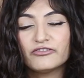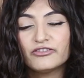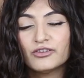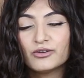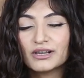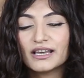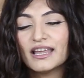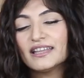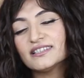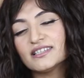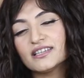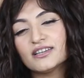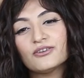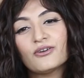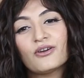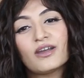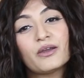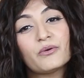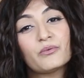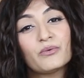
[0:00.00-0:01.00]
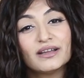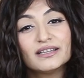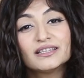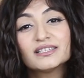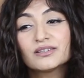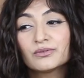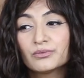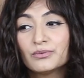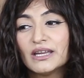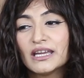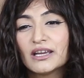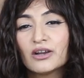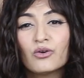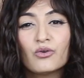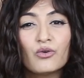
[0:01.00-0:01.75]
if you're cleansing your hair once a week,